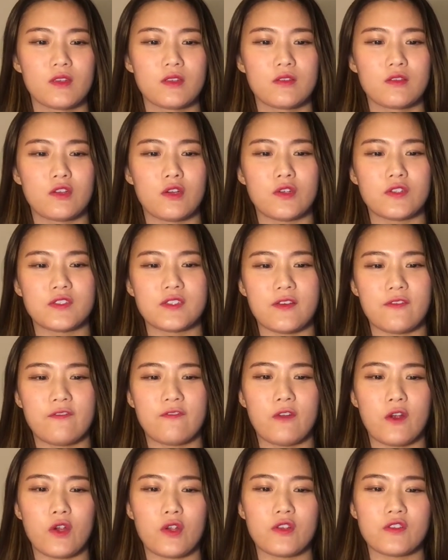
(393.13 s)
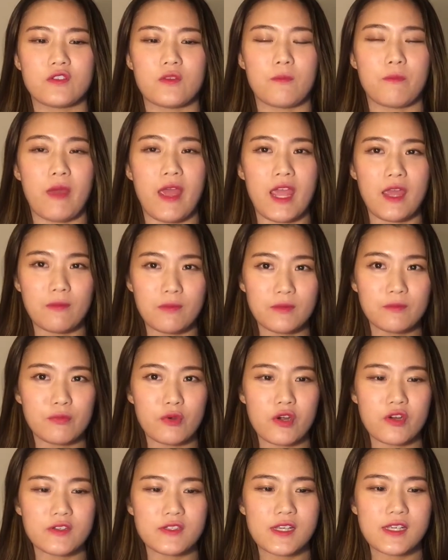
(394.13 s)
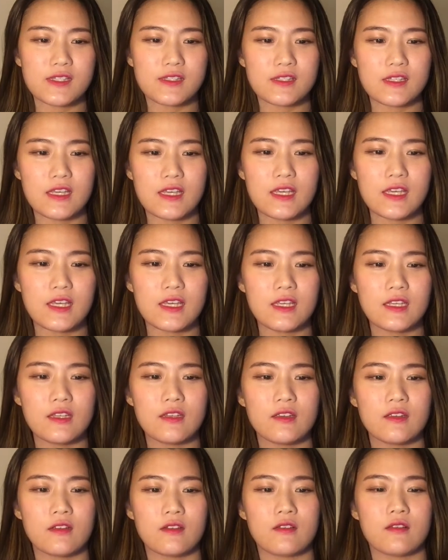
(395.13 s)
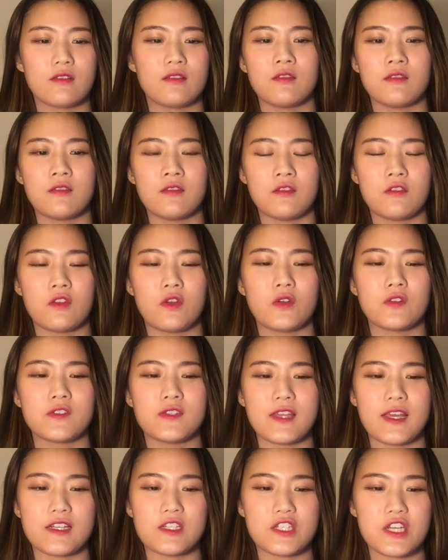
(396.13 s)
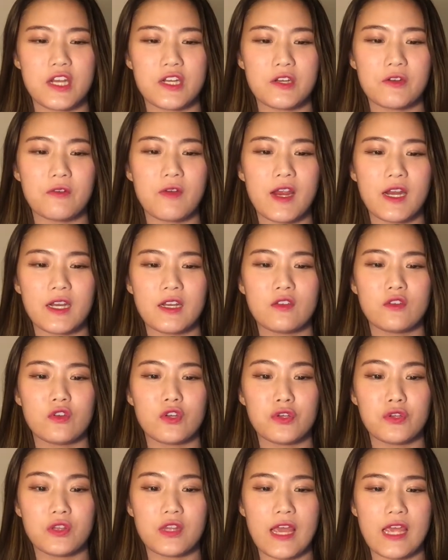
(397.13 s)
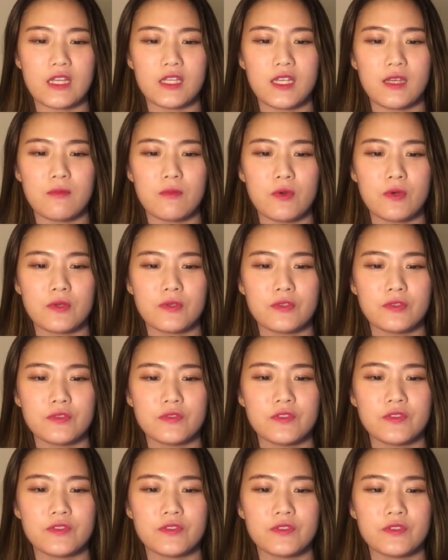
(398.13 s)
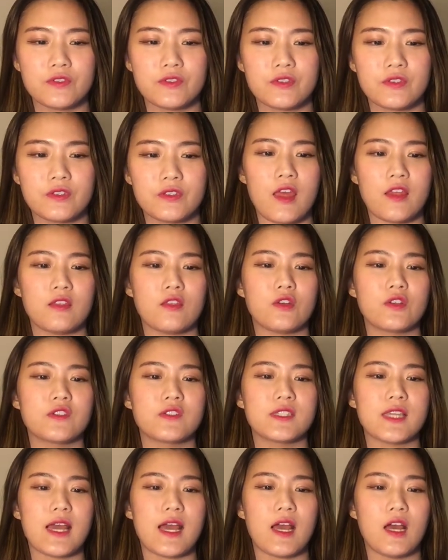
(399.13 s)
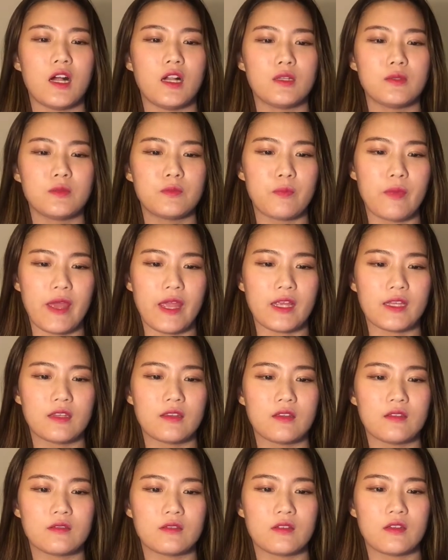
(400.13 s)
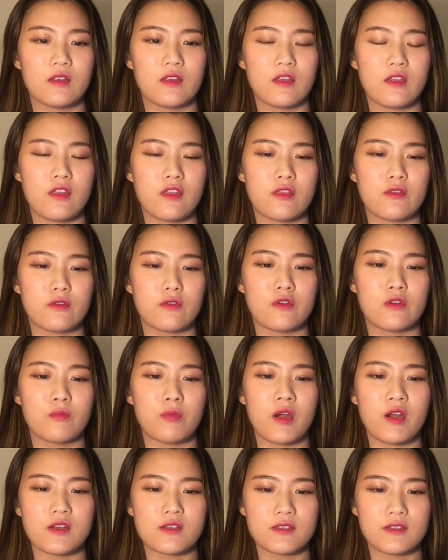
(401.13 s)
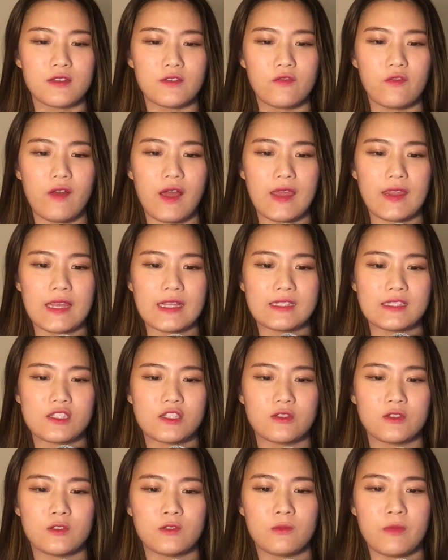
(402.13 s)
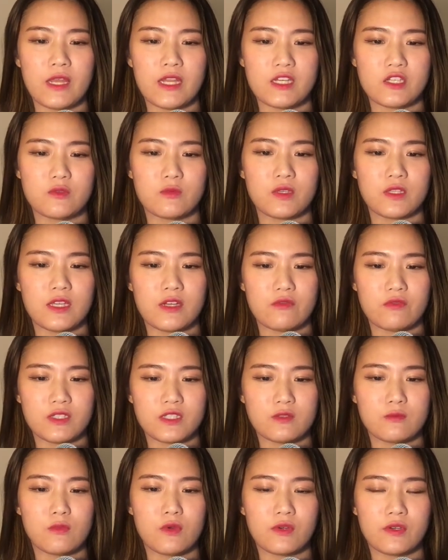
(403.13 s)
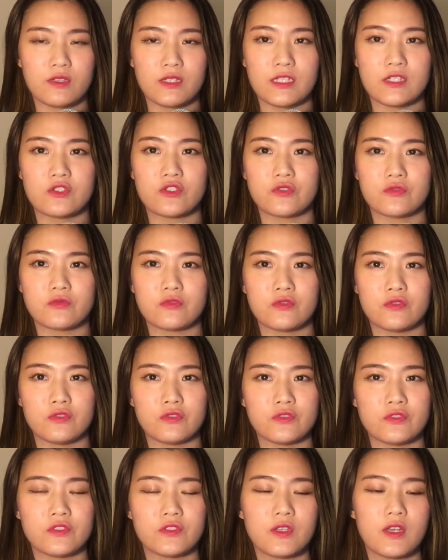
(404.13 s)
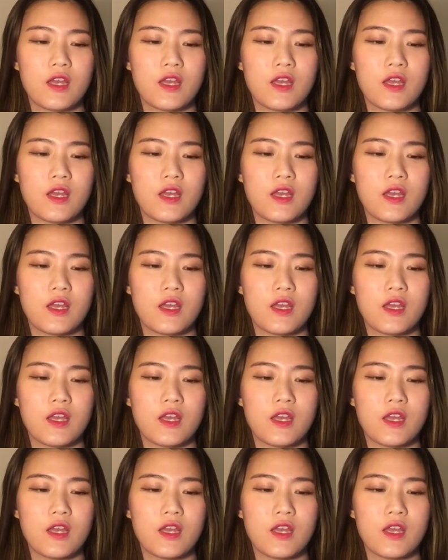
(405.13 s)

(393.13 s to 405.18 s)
those that focused on payment processing, those that generated new lending models, and those that helped banks through personal financial management and risk modeling tools.